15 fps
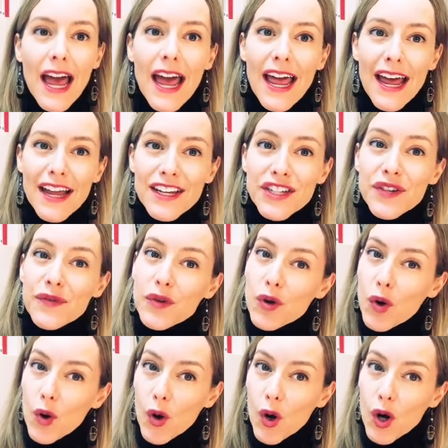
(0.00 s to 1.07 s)
And of
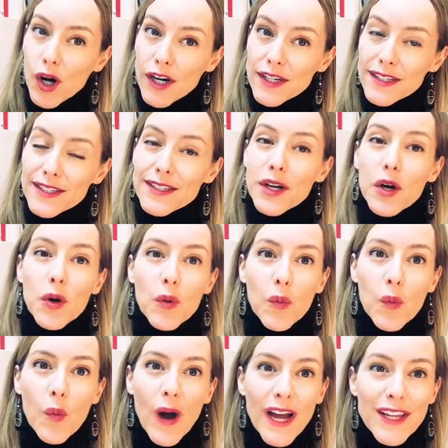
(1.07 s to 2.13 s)
course,
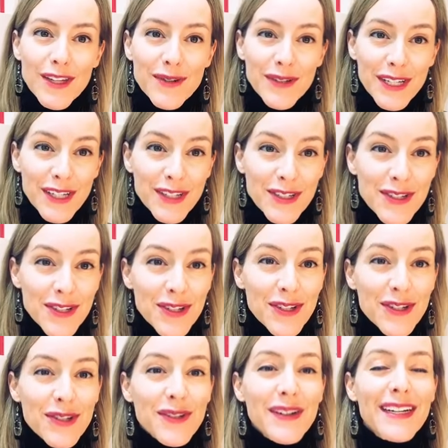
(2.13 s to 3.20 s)
what you can
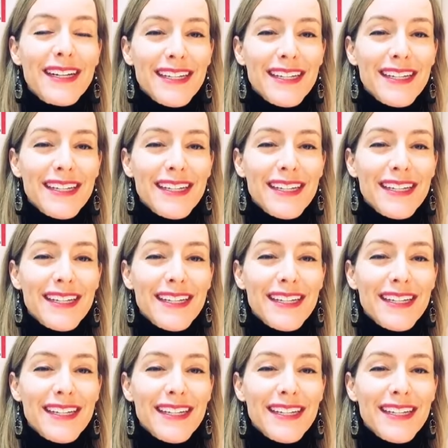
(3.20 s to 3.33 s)
do